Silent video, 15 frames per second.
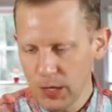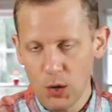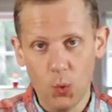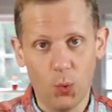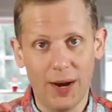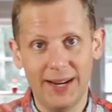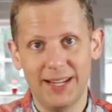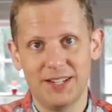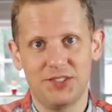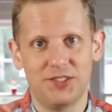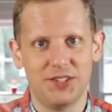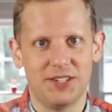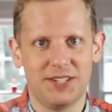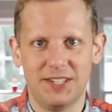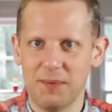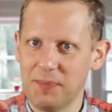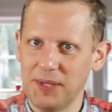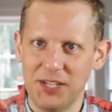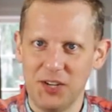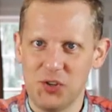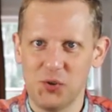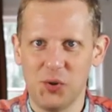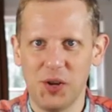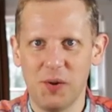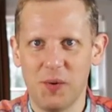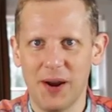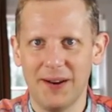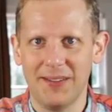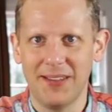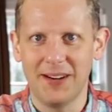or I guess just sip and enjoy
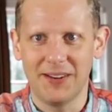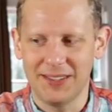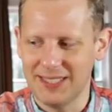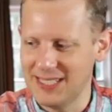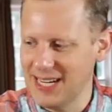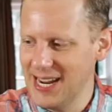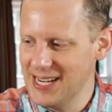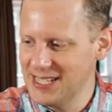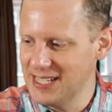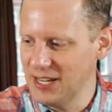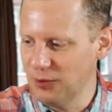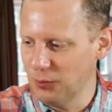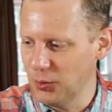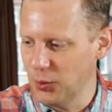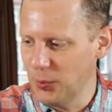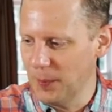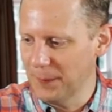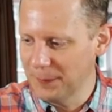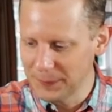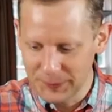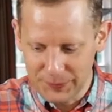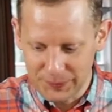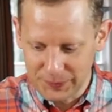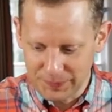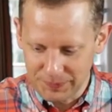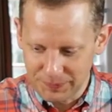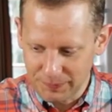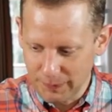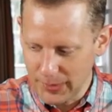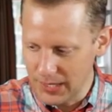while you're there at the tasting room.
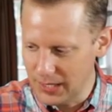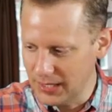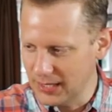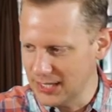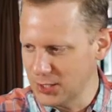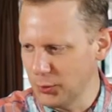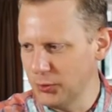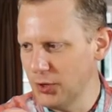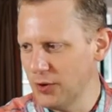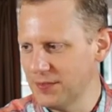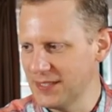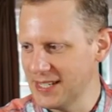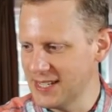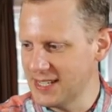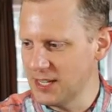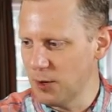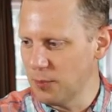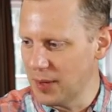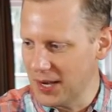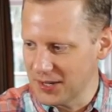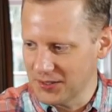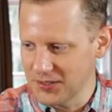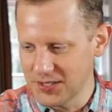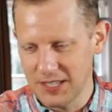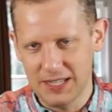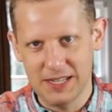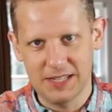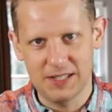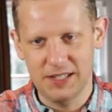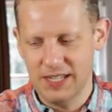Uh, I uh, don't know if they sell bottles of
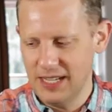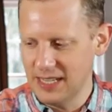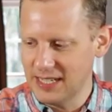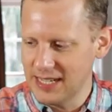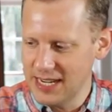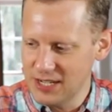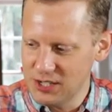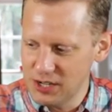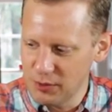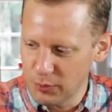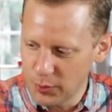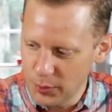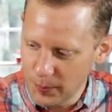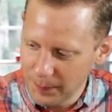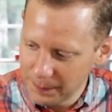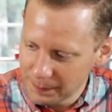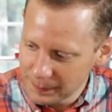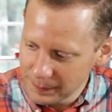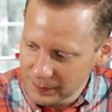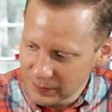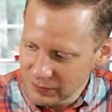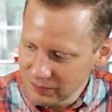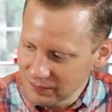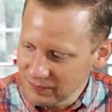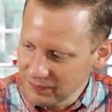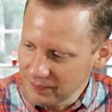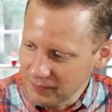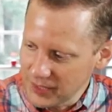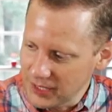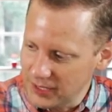this in the tasting room,
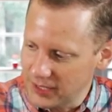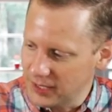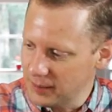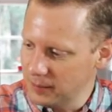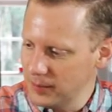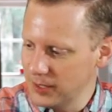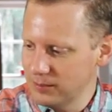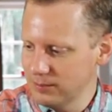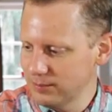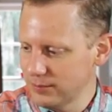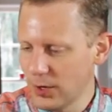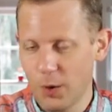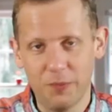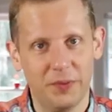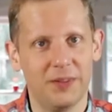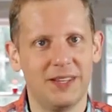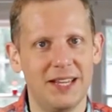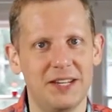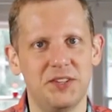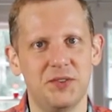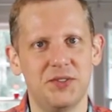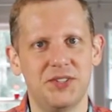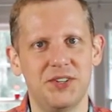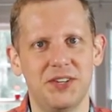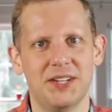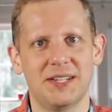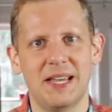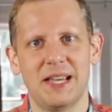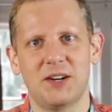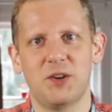uh, but hopefully they do, so you can
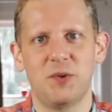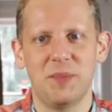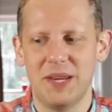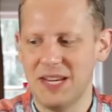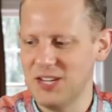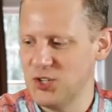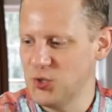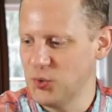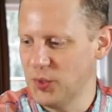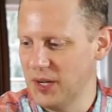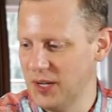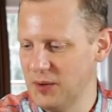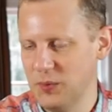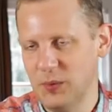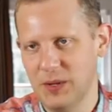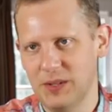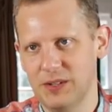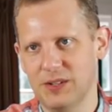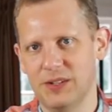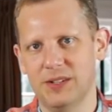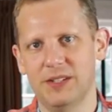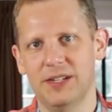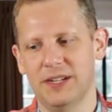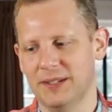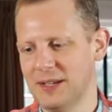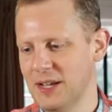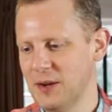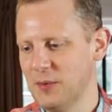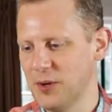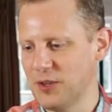take it home and enjoy it with you, uh,
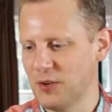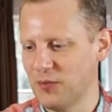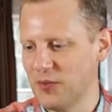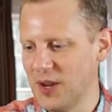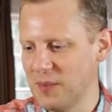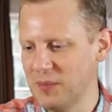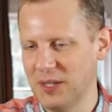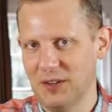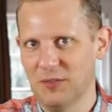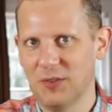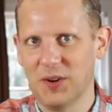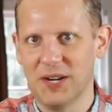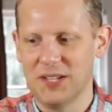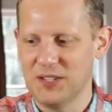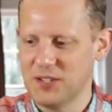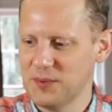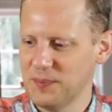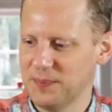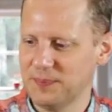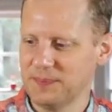with your family and friends.